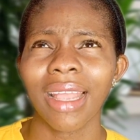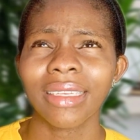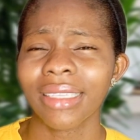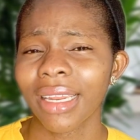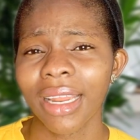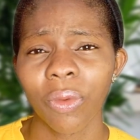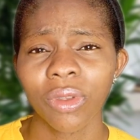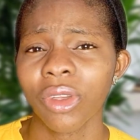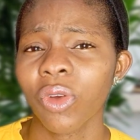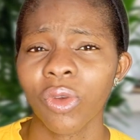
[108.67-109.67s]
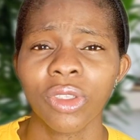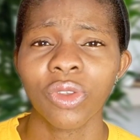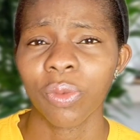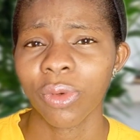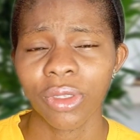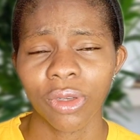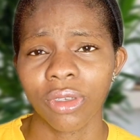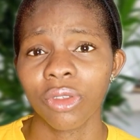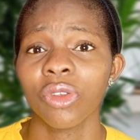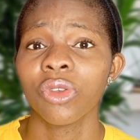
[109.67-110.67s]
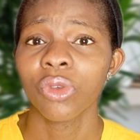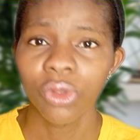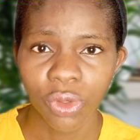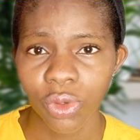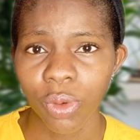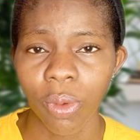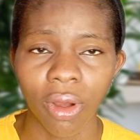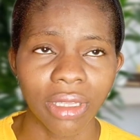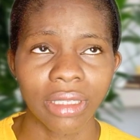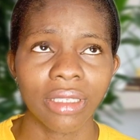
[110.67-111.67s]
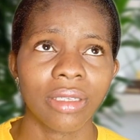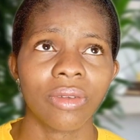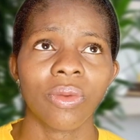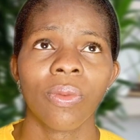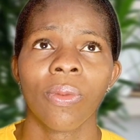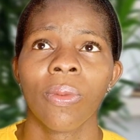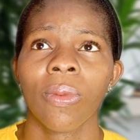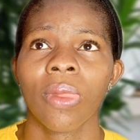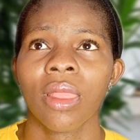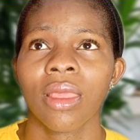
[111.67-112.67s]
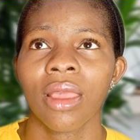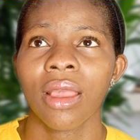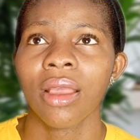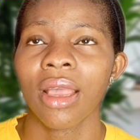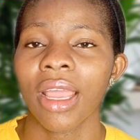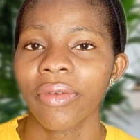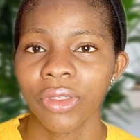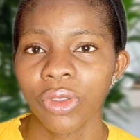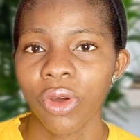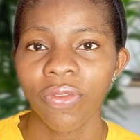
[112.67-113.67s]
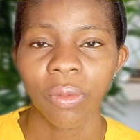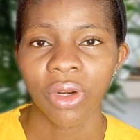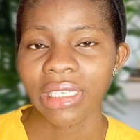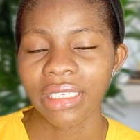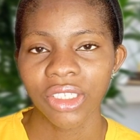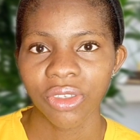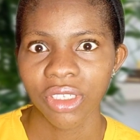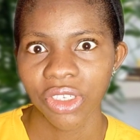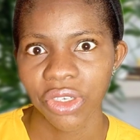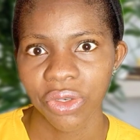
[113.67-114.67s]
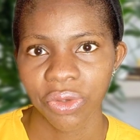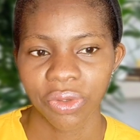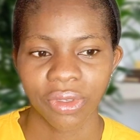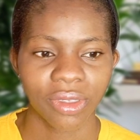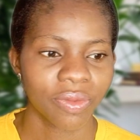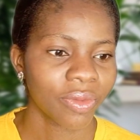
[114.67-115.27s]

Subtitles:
I decided I was not going to post on YouTube until I resolved the monetization issues.